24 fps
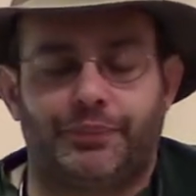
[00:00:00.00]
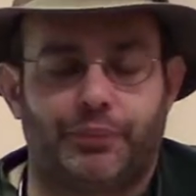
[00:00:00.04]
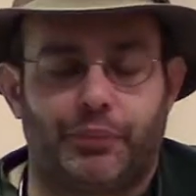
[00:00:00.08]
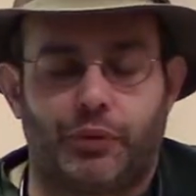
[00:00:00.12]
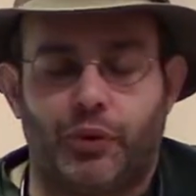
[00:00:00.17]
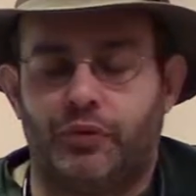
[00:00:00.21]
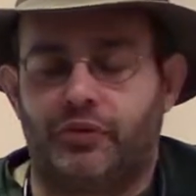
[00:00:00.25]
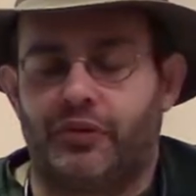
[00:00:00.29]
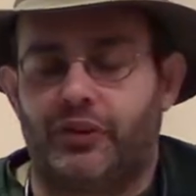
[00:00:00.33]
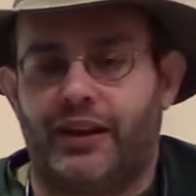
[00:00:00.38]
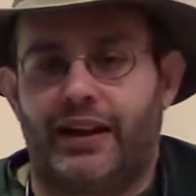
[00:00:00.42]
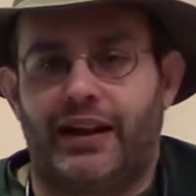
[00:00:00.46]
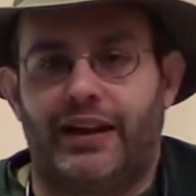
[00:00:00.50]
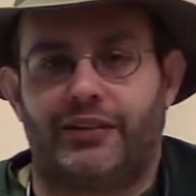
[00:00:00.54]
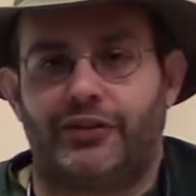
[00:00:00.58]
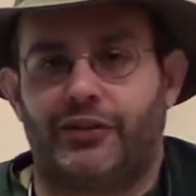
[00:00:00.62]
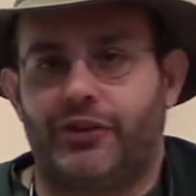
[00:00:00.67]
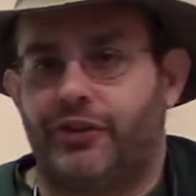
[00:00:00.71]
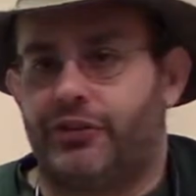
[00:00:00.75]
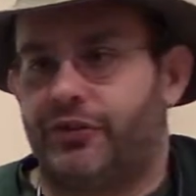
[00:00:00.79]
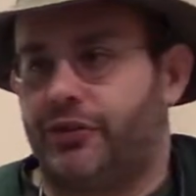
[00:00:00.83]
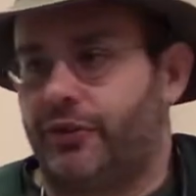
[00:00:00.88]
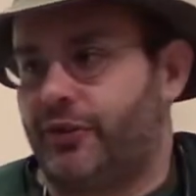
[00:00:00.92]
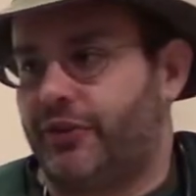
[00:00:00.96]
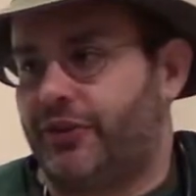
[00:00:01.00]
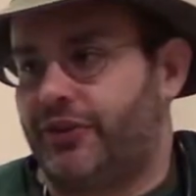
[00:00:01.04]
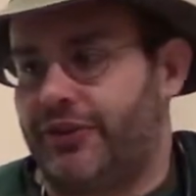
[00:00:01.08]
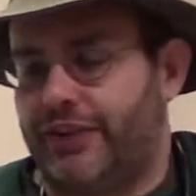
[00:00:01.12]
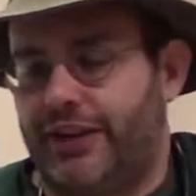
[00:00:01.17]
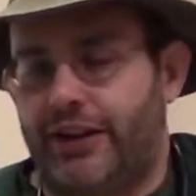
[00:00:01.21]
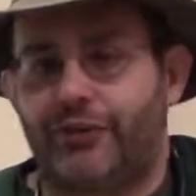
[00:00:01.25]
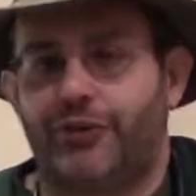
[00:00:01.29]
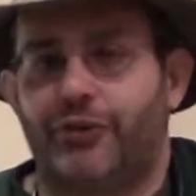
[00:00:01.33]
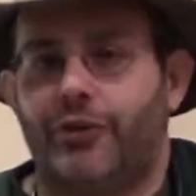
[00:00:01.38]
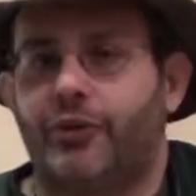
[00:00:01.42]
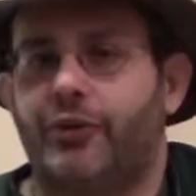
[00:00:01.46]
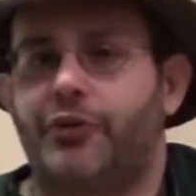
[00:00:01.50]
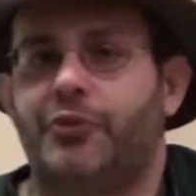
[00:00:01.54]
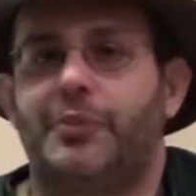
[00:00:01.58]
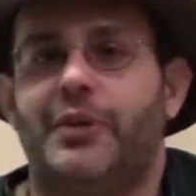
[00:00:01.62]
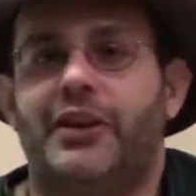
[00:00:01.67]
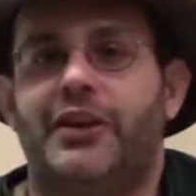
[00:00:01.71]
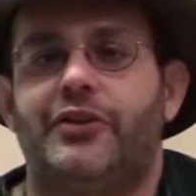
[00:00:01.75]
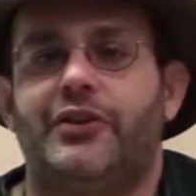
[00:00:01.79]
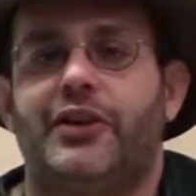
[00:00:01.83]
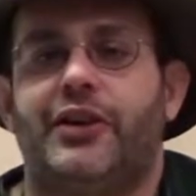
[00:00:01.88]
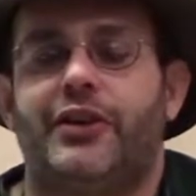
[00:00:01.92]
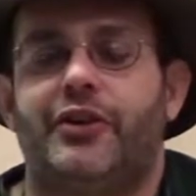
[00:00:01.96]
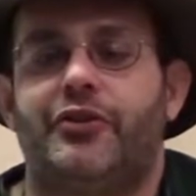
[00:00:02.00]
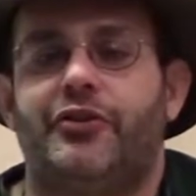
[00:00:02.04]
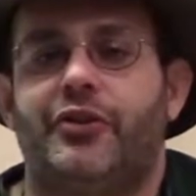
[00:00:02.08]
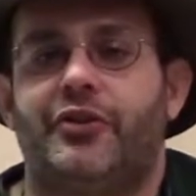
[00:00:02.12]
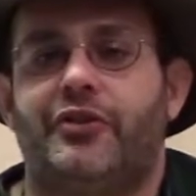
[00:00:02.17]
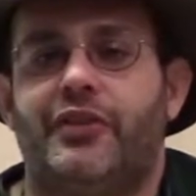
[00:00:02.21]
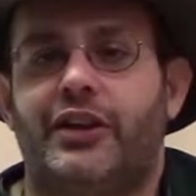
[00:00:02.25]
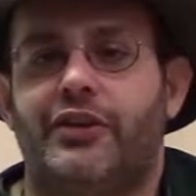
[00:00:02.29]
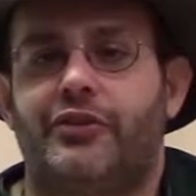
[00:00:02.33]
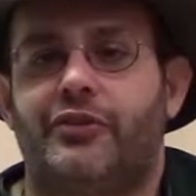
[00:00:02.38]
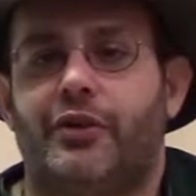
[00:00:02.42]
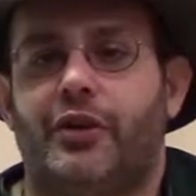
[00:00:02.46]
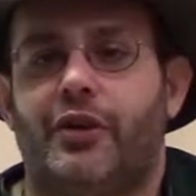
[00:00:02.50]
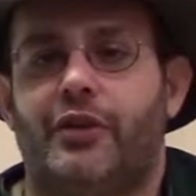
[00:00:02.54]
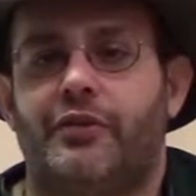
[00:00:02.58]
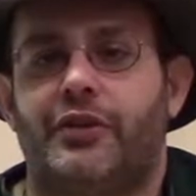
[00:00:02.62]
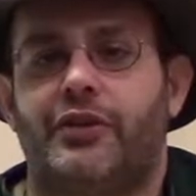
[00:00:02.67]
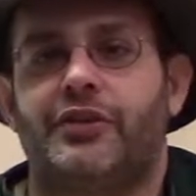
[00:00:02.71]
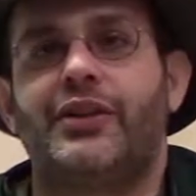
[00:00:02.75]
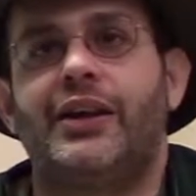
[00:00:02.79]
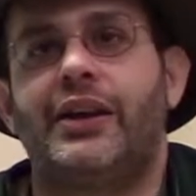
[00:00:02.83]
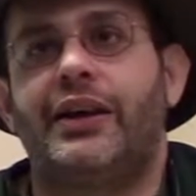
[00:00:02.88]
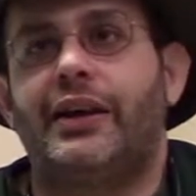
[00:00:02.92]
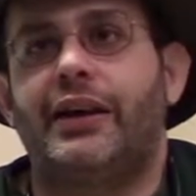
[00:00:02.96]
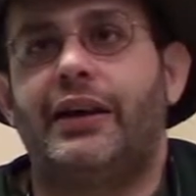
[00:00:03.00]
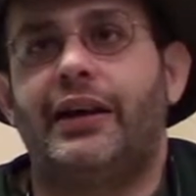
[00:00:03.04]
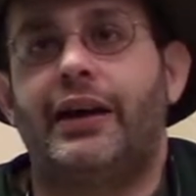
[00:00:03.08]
prophylaxis or dentals being done at your vet's office?